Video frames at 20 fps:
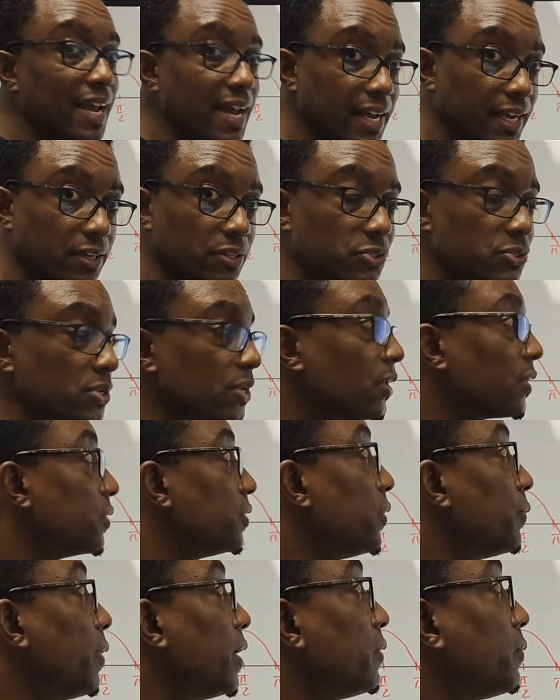
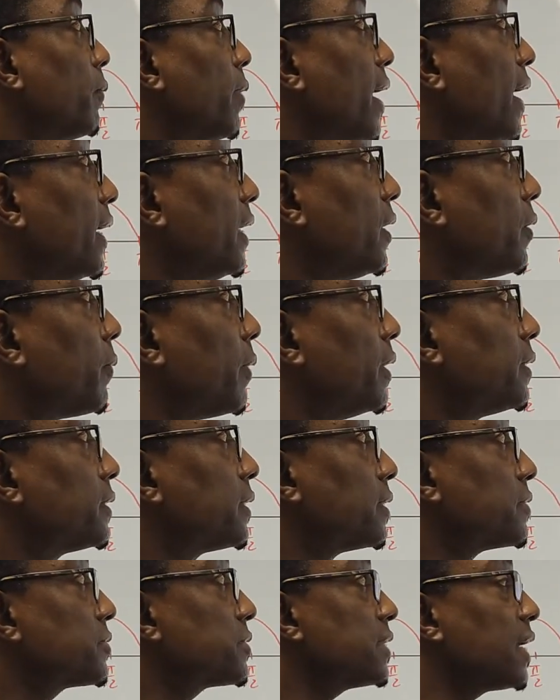x. You want y equal
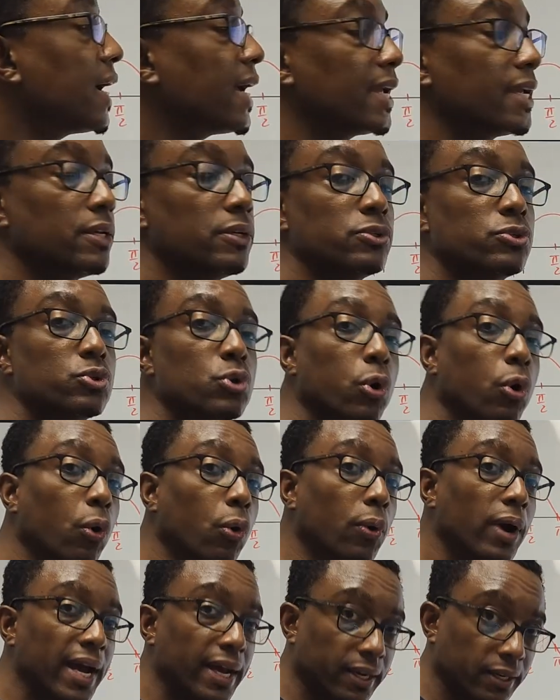to sine
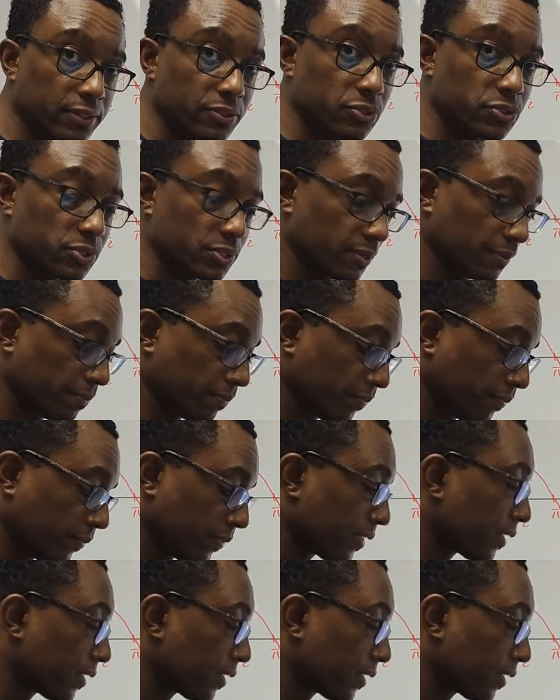2x.